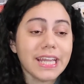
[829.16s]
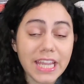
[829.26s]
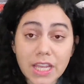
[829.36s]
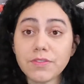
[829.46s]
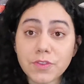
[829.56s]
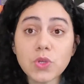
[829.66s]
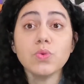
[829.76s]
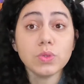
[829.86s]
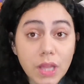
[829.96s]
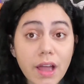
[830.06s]
if
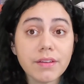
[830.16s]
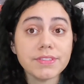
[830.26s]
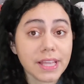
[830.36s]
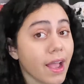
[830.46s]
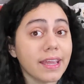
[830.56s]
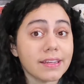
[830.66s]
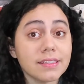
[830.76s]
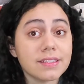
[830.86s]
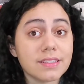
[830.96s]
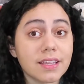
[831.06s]
you love
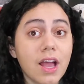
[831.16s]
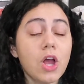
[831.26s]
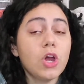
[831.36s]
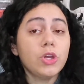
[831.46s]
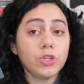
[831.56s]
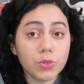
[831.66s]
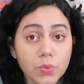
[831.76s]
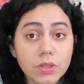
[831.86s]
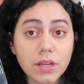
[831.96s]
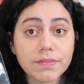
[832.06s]
science, you
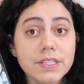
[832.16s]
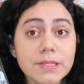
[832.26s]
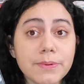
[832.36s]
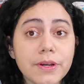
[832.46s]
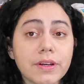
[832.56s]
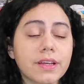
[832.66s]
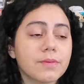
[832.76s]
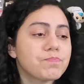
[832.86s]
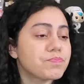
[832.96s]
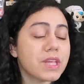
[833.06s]
will love this book.
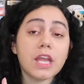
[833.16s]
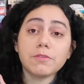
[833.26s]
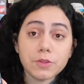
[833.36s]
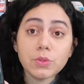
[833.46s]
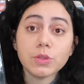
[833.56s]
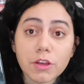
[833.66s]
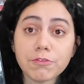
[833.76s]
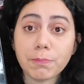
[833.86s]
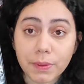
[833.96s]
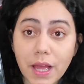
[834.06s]
If you
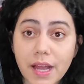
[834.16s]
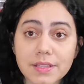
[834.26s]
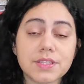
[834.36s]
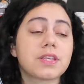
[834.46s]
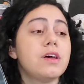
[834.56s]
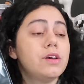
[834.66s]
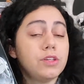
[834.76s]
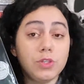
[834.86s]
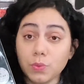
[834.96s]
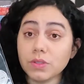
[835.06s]
love plots,
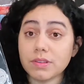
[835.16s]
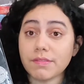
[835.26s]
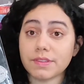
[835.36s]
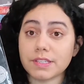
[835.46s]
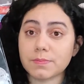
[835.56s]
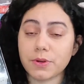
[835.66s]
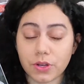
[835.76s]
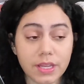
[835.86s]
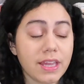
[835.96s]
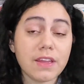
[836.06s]
you will love this
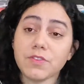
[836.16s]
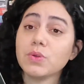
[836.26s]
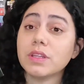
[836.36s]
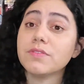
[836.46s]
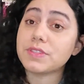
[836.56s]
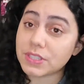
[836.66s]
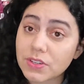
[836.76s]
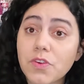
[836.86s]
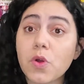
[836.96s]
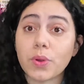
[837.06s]
book. If you love
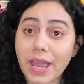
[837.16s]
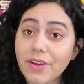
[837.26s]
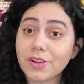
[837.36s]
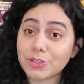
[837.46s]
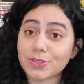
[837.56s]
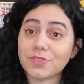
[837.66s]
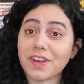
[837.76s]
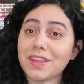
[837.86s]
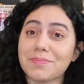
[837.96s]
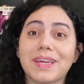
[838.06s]
zero character
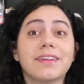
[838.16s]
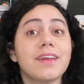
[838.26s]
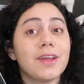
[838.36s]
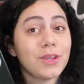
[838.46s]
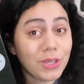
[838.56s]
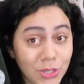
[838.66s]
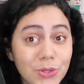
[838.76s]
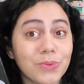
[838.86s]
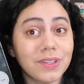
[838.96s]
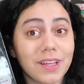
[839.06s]
development,
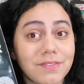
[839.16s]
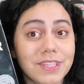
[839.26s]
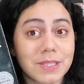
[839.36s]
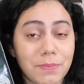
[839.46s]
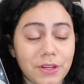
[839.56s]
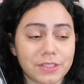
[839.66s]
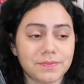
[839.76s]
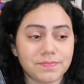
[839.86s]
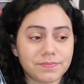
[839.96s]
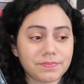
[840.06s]
you will love this book.
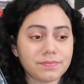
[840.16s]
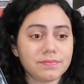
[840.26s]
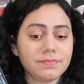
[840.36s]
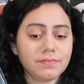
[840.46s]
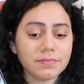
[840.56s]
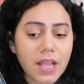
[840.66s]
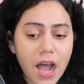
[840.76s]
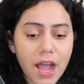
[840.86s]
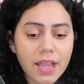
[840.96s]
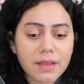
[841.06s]

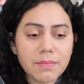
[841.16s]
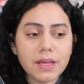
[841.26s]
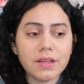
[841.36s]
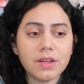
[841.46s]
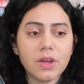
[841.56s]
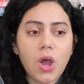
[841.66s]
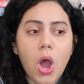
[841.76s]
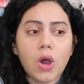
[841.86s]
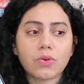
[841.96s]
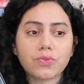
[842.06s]
I'm
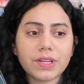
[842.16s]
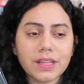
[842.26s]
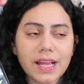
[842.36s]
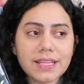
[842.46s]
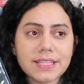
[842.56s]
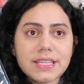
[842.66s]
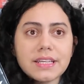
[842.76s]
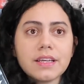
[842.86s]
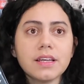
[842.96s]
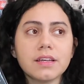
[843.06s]
realizing